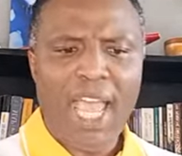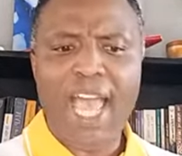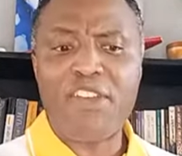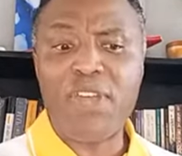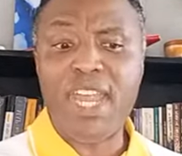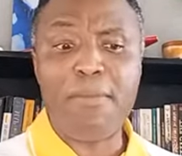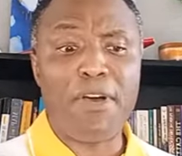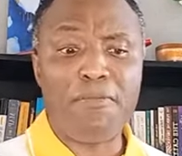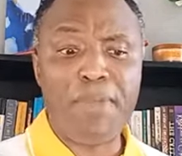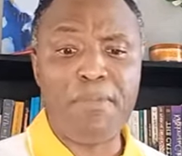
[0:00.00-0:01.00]
I know a number
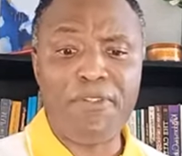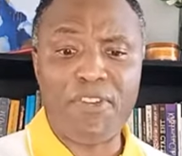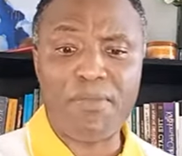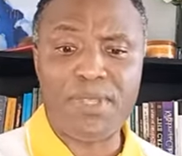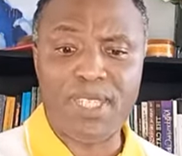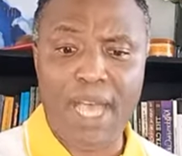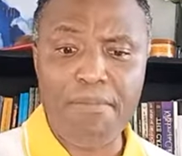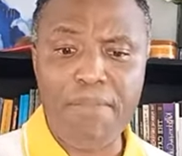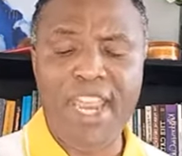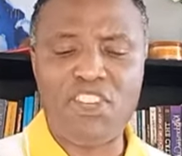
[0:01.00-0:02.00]
of people from
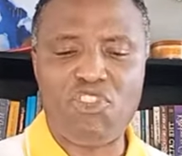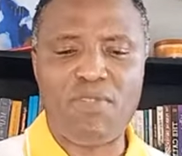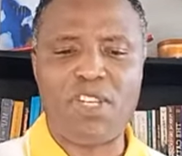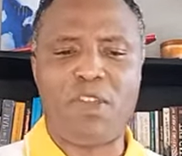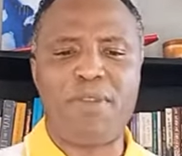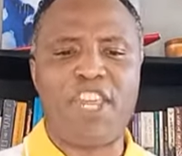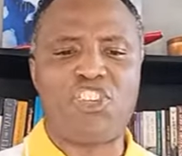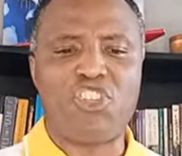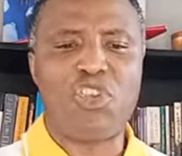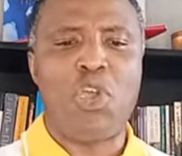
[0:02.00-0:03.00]
some mainstream
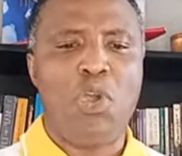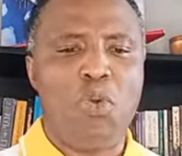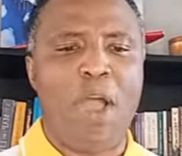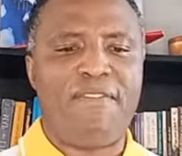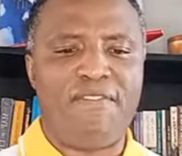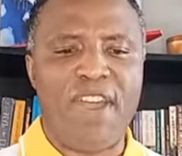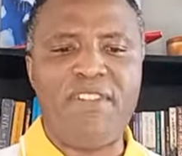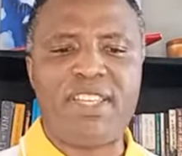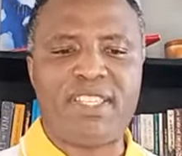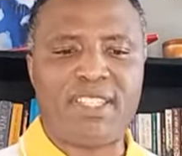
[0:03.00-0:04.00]
denominations who are
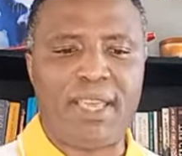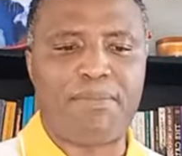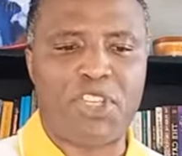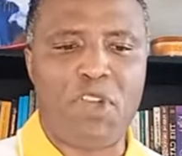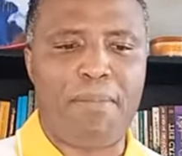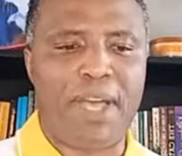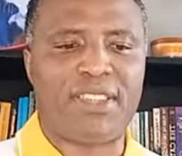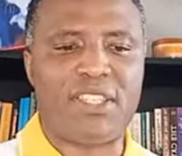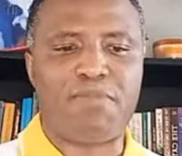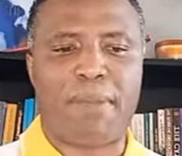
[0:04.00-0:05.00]
very skeptical about
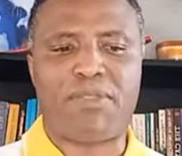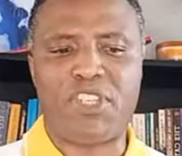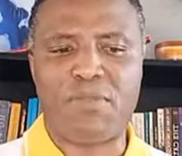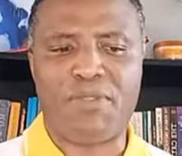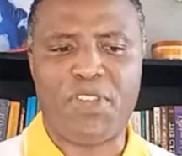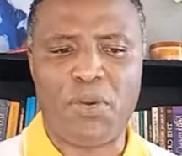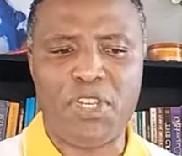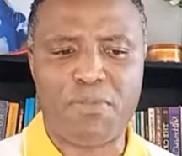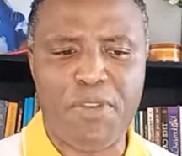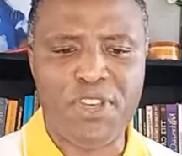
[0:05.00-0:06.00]
this baptism of the Holy
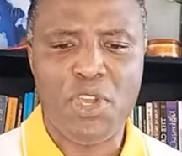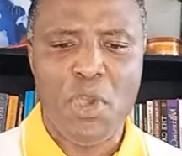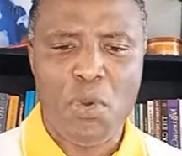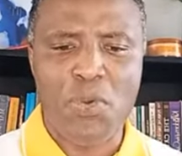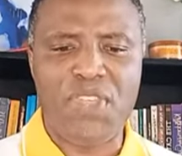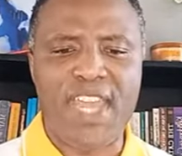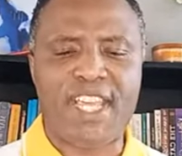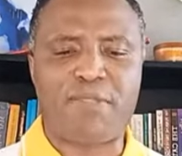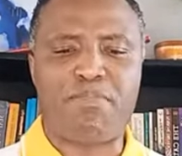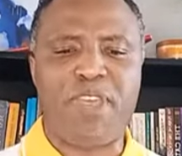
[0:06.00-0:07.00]
Spirit, who then
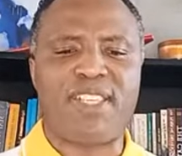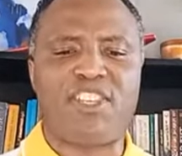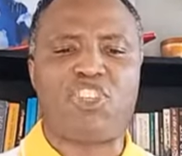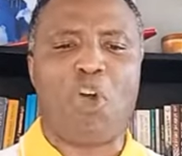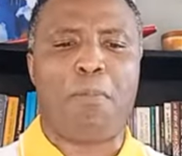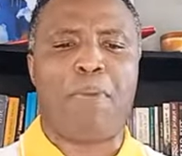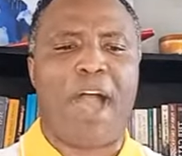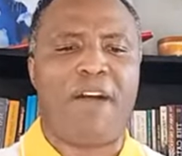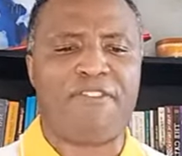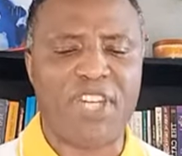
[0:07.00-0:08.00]
experience it so
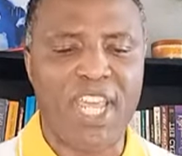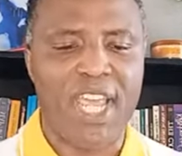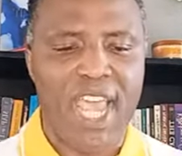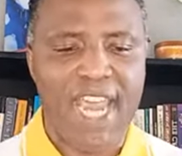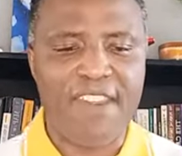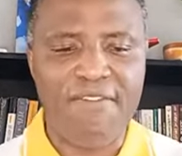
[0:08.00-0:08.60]
powerfully and